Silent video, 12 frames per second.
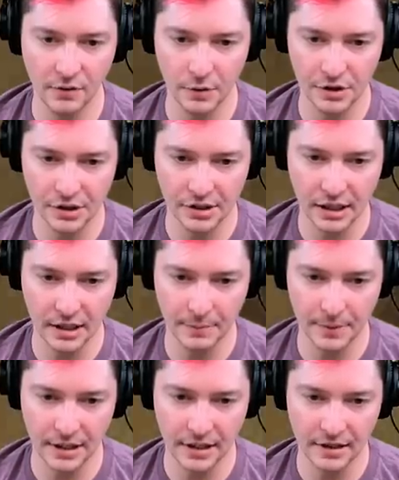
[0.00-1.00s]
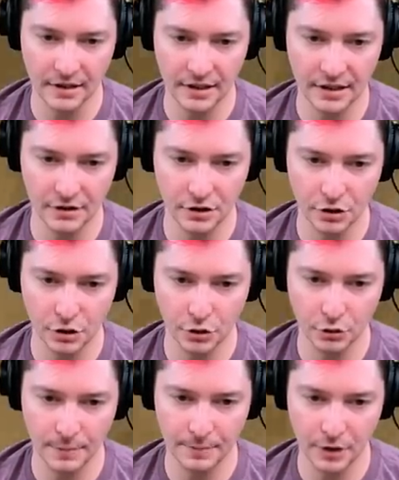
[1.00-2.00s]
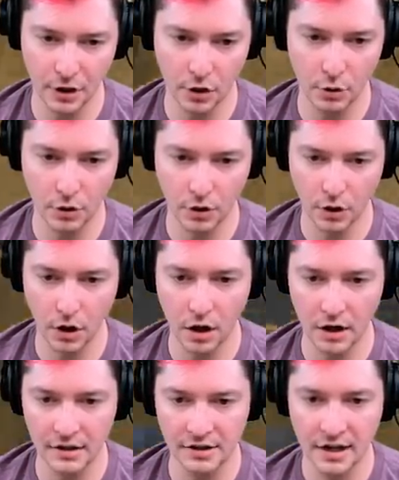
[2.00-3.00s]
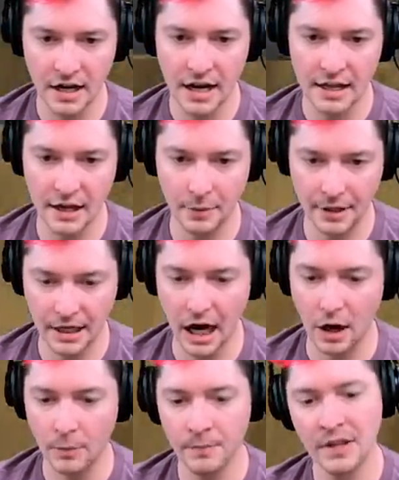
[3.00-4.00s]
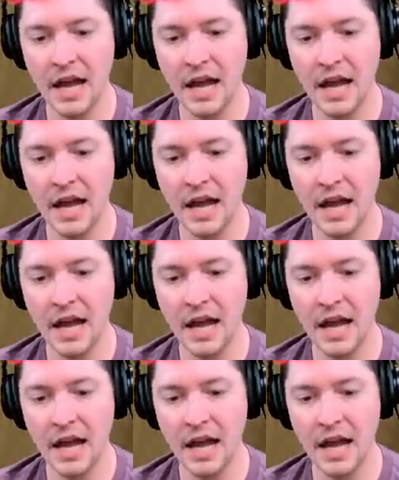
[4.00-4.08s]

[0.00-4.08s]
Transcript: which is going to be these stripped oak logs. There we go.